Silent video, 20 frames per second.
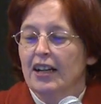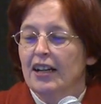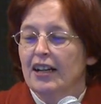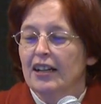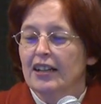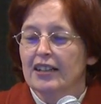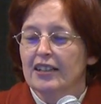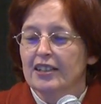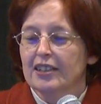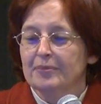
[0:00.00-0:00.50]

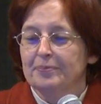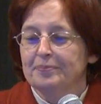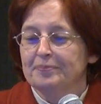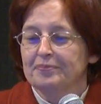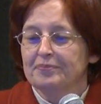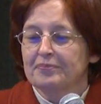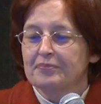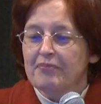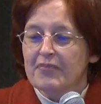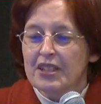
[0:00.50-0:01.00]

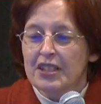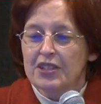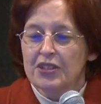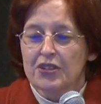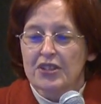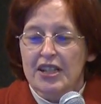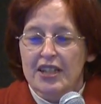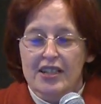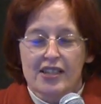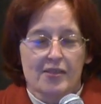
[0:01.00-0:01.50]

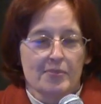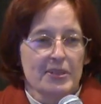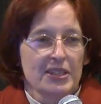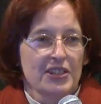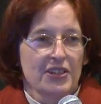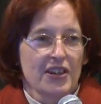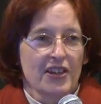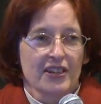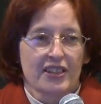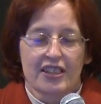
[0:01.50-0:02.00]
Today I'll be
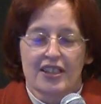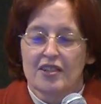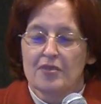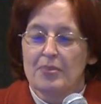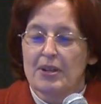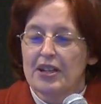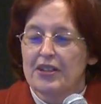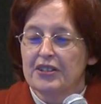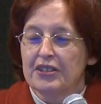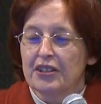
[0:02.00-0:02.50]
talking
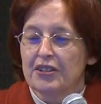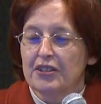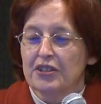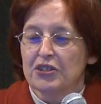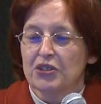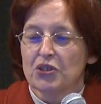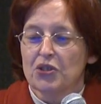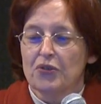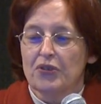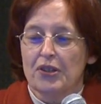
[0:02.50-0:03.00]
about our
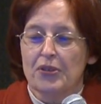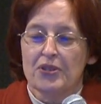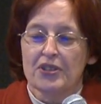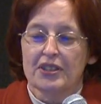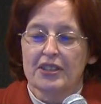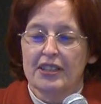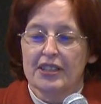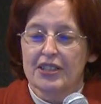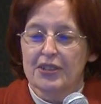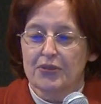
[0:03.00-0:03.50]
survey
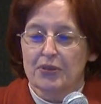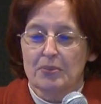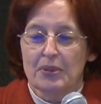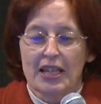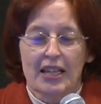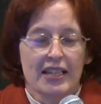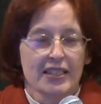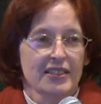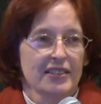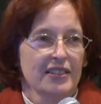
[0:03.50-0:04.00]
results from
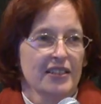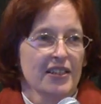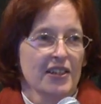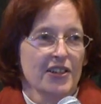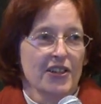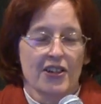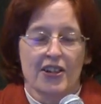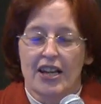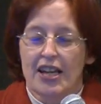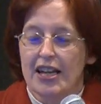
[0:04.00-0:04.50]
last
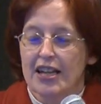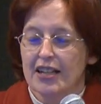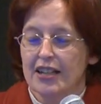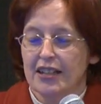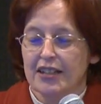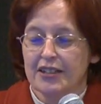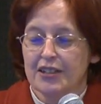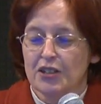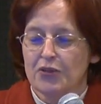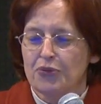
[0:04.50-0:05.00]
year,
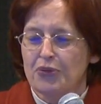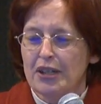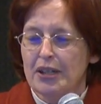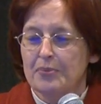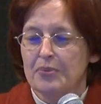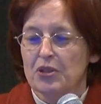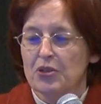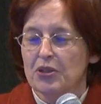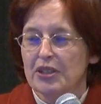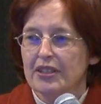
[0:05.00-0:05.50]
and if I'm
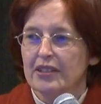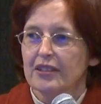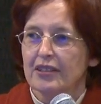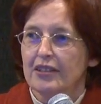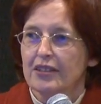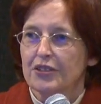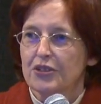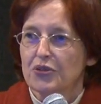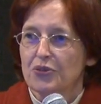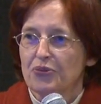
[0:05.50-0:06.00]
going a little
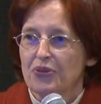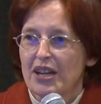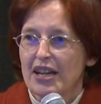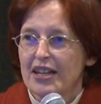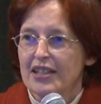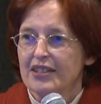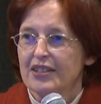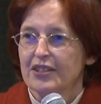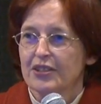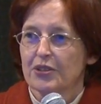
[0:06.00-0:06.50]
too
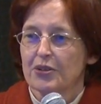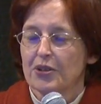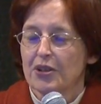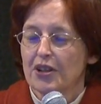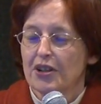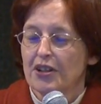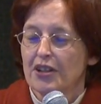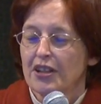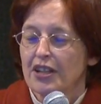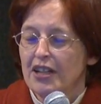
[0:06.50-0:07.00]
fast
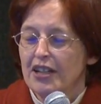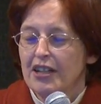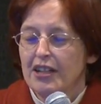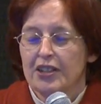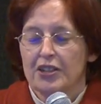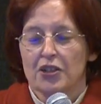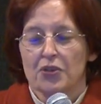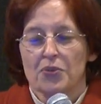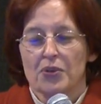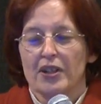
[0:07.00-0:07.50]
or
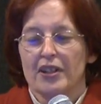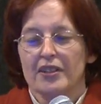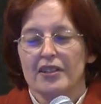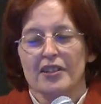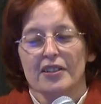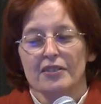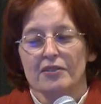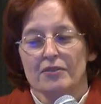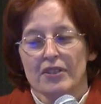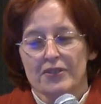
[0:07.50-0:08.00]
you want to
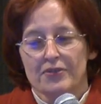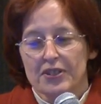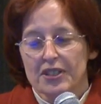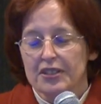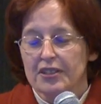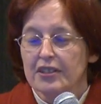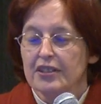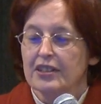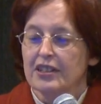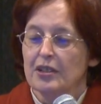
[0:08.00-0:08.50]

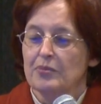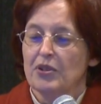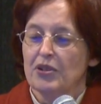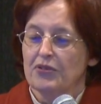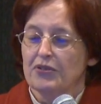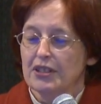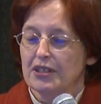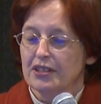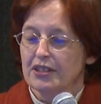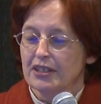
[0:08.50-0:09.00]
revisit some of
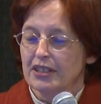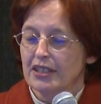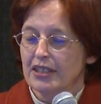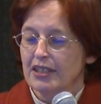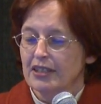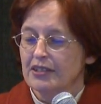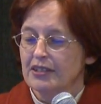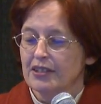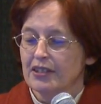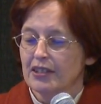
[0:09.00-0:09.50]
these
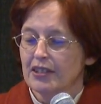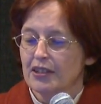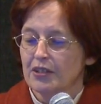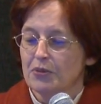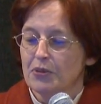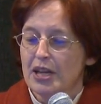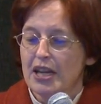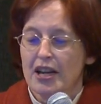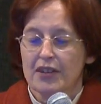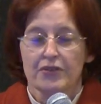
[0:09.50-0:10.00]
things,
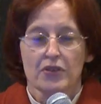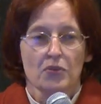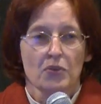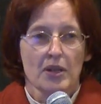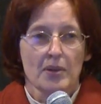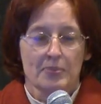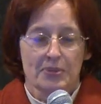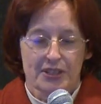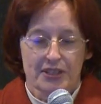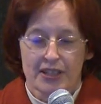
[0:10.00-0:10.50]
we have a
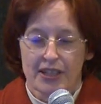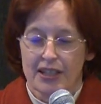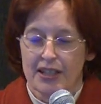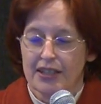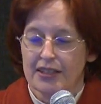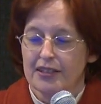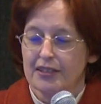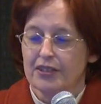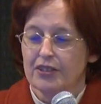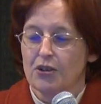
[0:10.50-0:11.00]
website
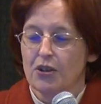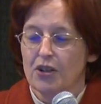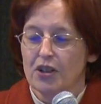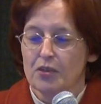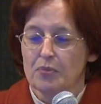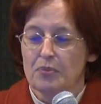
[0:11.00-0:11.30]
called